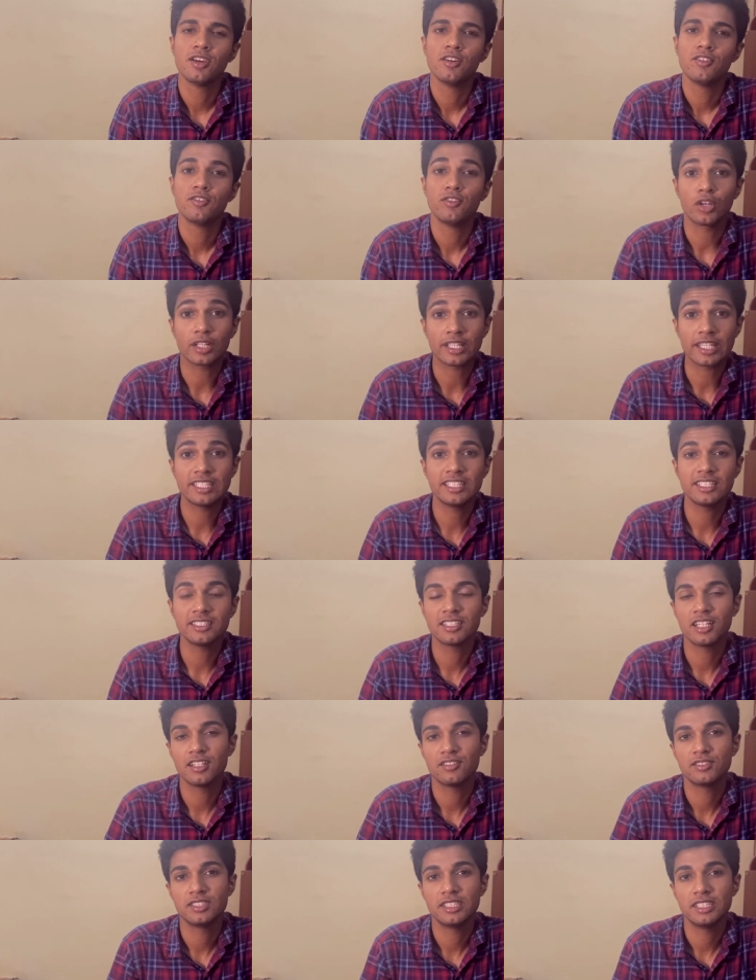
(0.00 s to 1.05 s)
forgetting
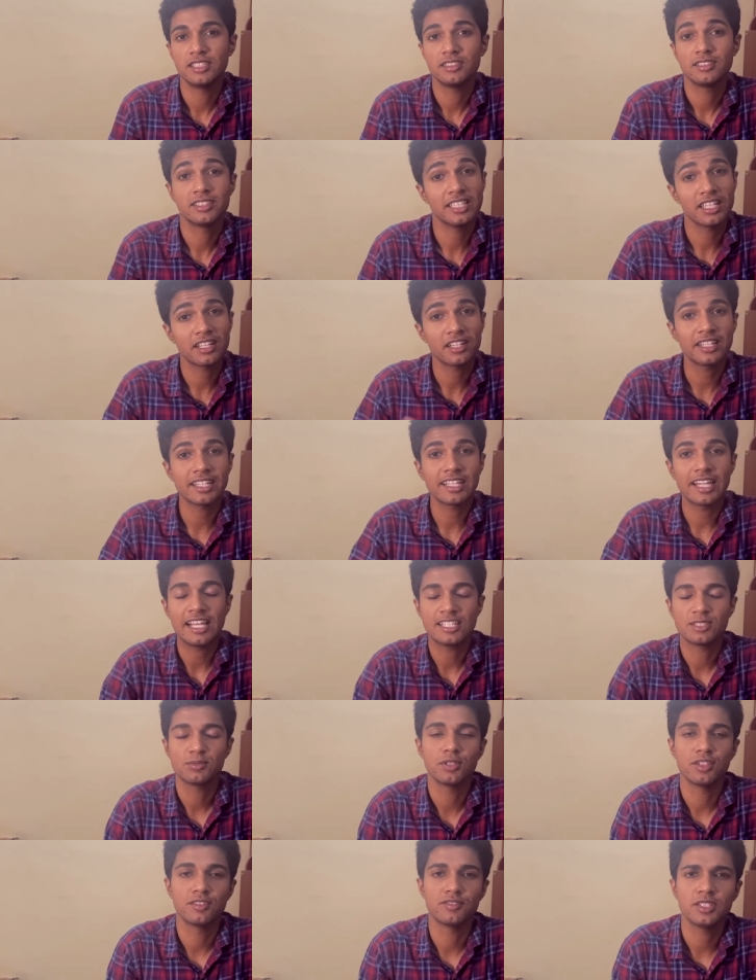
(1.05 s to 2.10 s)
curve, the theoretical
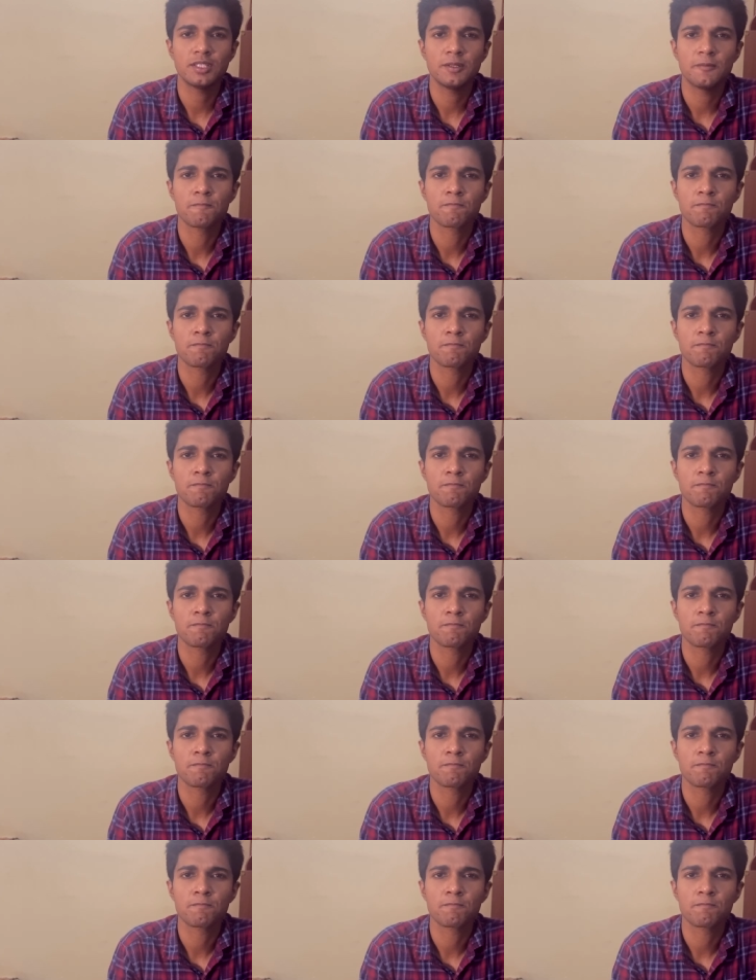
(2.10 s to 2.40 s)
aspect of it.